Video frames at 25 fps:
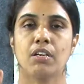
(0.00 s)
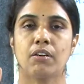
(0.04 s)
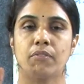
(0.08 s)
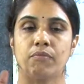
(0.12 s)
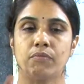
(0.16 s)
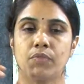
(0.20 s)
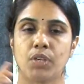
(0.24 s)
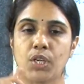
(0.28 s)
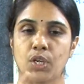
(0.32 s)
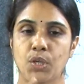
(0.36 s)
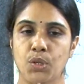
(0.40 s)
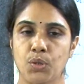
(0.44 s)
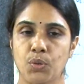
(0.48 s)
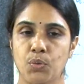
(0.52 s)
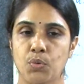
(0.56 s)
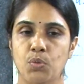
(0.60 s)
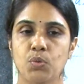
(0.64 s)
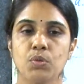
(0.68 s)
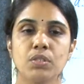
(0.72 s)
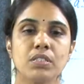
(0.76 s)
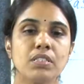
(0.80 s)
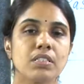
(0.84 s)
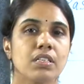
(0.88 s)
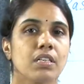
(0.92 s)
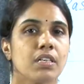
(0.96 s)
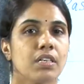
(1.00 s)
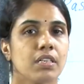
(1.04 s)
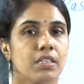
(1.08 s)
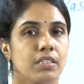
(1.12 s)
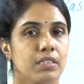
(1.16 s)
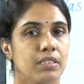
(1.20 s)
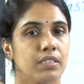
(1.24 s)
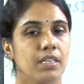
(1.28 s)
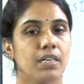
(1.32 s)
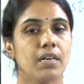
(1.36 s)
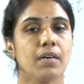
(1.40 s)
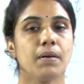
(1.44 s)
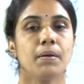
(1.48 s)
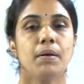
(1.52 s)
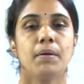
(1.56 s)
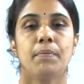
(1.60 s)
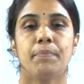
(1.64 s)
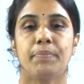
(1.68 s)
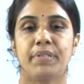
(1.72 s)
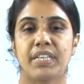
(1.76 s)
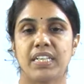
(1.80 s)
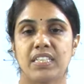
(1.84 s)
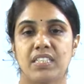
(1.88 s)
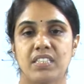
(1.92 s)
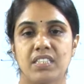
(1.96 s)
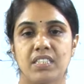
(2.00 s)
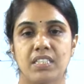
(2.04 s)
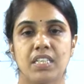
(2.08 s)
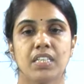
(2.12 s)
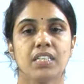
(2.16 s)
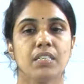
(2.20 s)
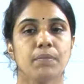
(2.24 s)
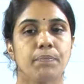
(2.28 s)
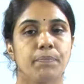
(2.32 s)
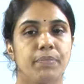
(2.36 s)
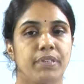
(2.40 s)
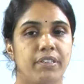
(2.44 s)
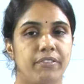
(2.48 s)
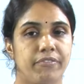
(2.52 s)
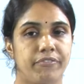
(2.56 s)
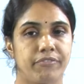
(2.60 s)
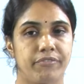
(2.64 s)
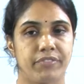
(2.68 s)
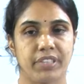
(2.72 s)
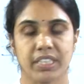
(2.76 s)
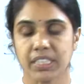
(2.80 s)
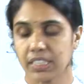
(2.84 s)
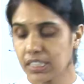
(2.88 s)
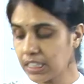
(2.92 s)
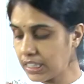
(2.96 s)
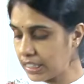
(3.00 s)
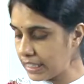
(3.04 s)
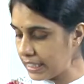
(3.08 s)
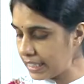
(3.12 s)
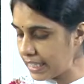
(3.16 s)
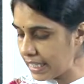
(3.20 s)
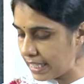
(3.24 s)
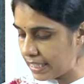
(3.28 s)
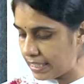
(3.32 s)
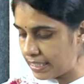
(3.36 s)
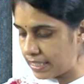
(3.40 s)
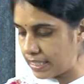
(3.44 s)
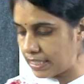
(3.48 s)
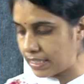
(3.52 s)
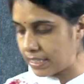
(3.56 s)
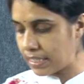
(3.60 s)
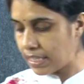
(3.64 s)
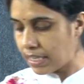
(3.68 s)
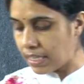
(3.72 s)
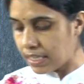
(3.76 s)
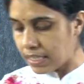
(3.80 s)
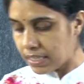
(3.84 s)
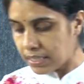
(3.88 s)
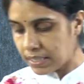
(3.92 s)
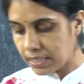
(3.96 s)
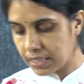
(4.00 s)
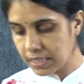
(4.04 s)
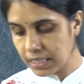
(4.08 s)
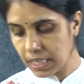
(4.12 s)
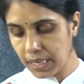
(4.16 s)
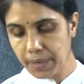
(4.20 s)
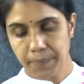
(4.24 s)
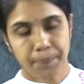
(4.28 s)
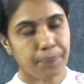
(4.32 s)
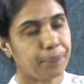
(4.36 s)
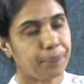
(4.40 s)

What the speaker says: we use the present perfect tense. See, we